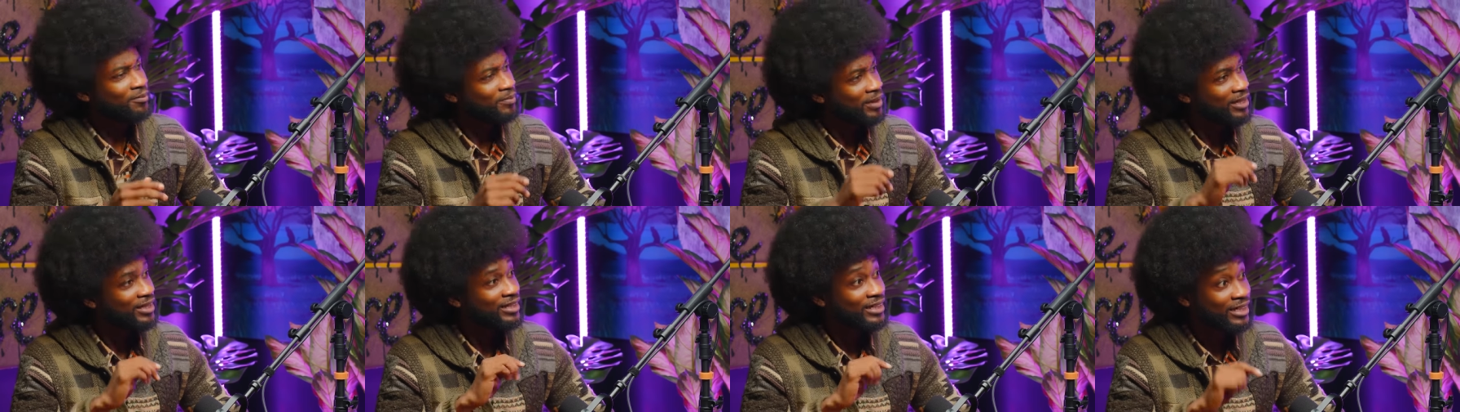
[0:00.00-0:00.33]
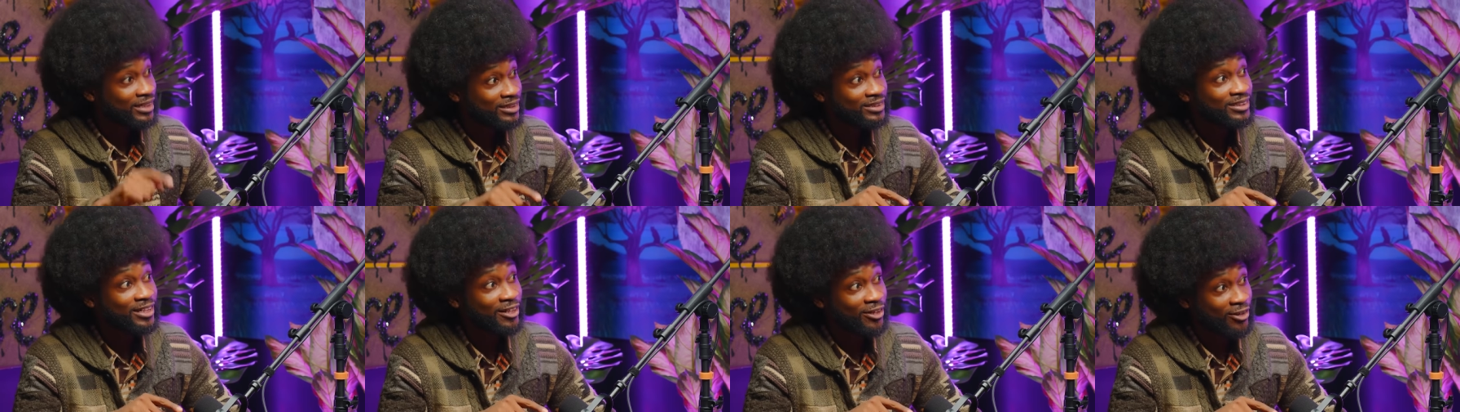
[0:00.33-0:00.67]
Like,
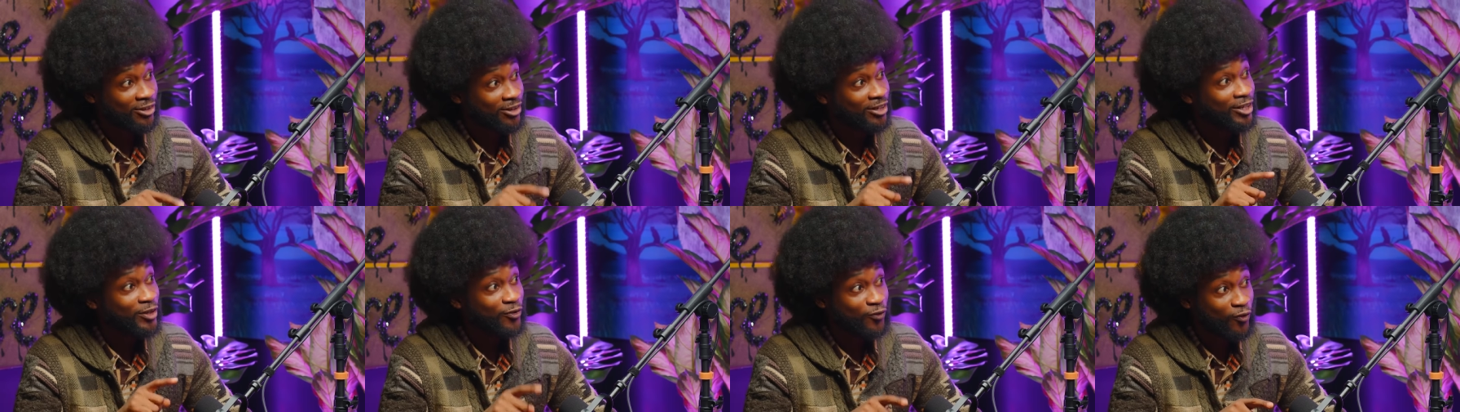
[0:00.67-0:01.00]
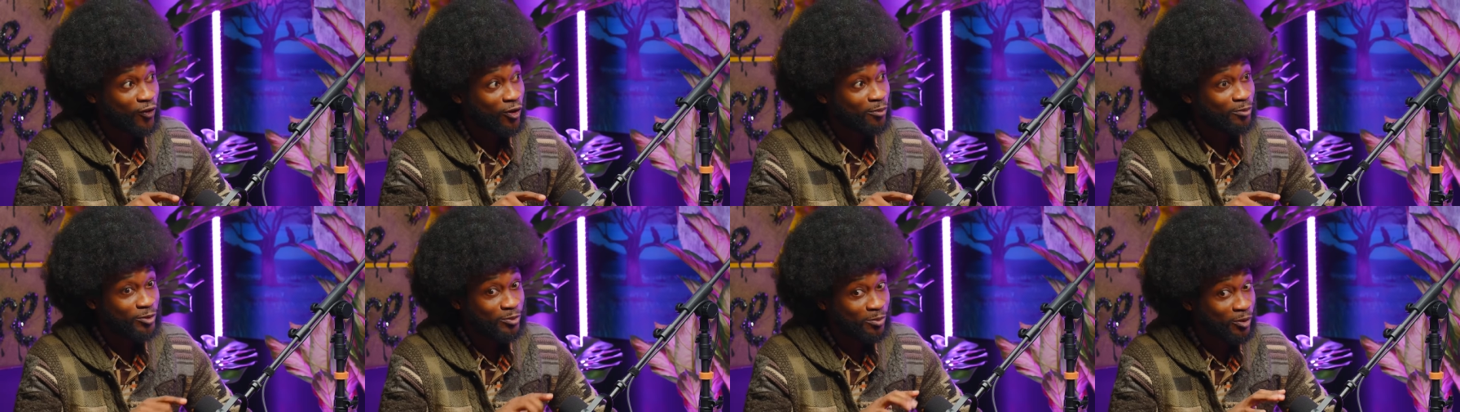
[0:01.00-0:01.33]
yes, they are. There's
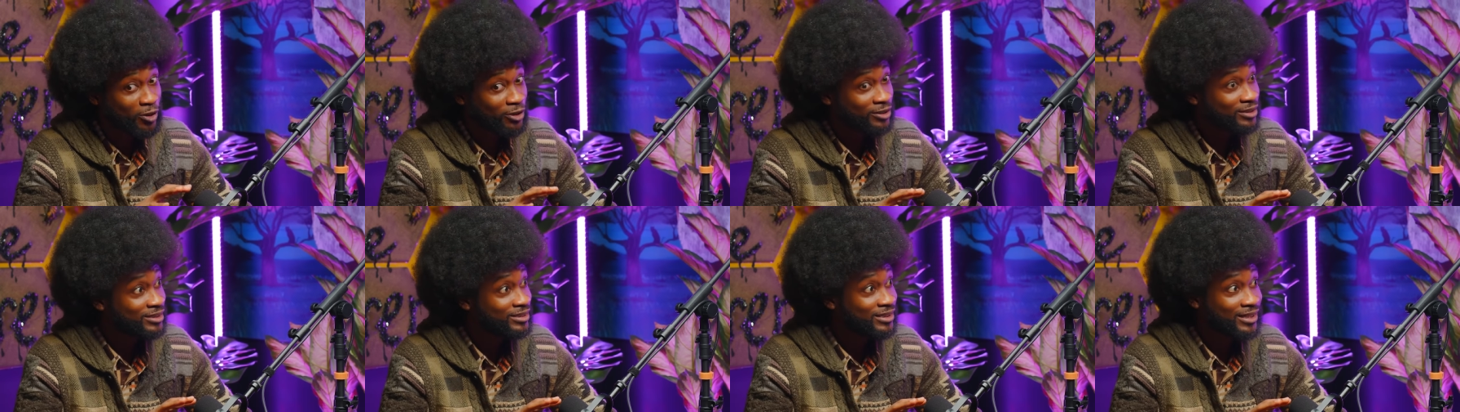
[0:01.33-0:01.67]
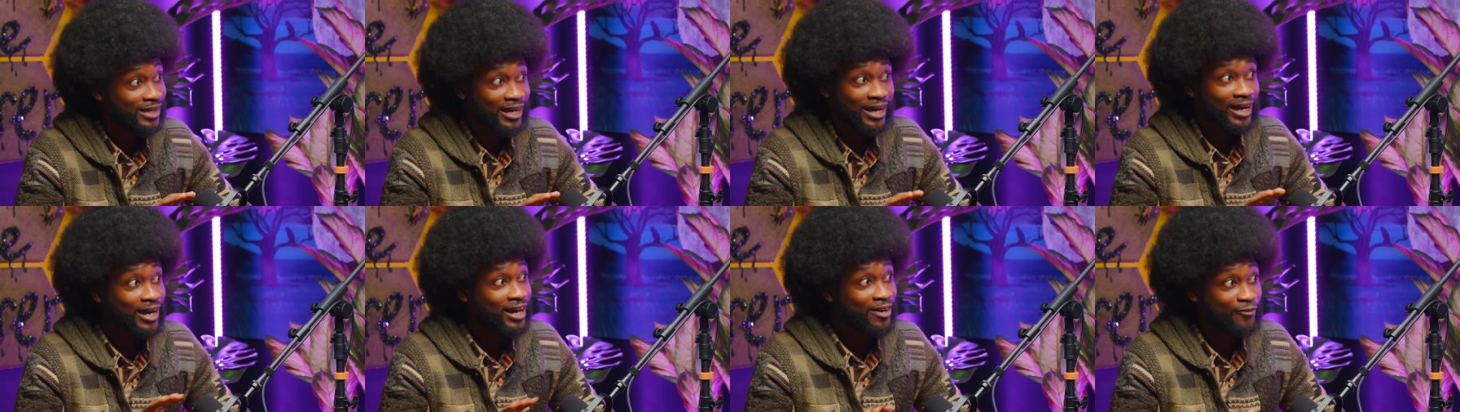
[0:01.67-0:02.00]
farmers markets
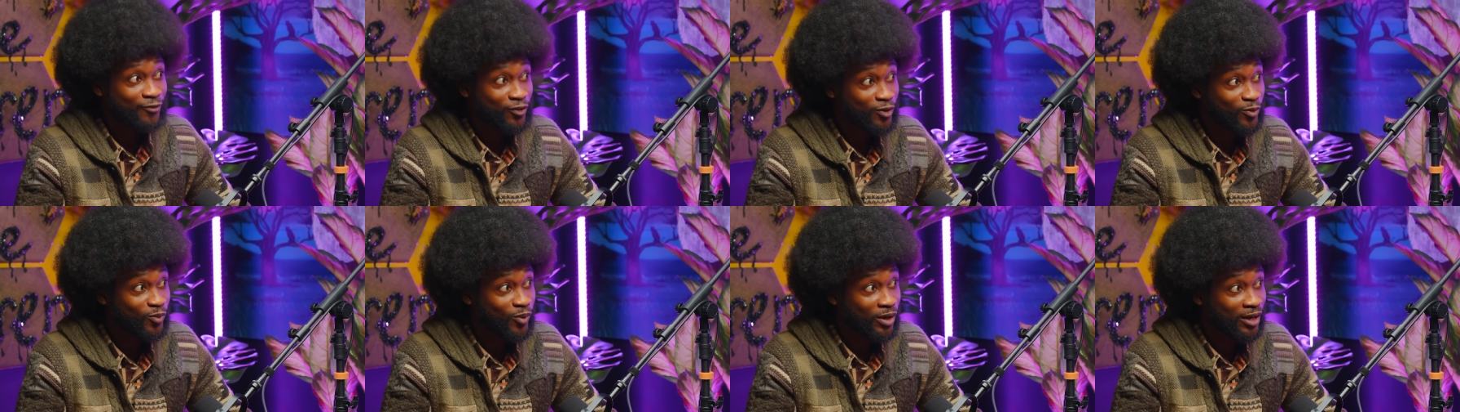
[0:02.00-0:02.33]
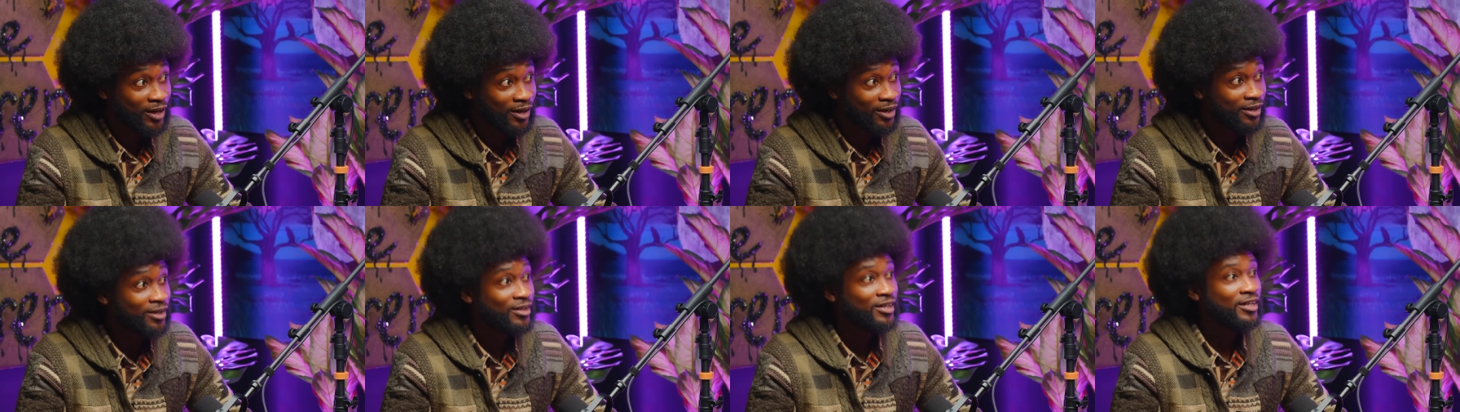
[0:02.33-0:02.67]

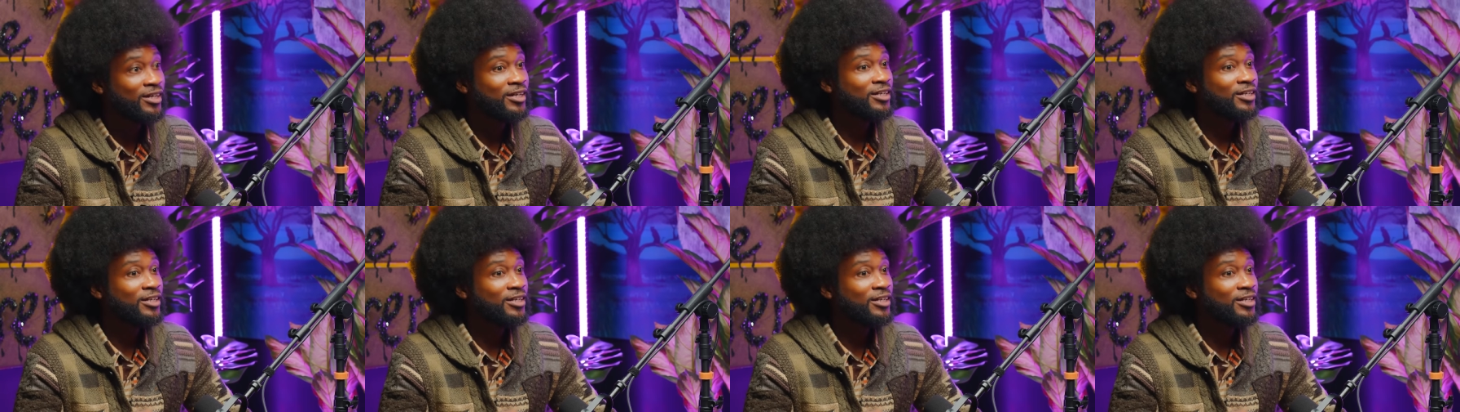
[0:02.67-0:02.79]
everywhere.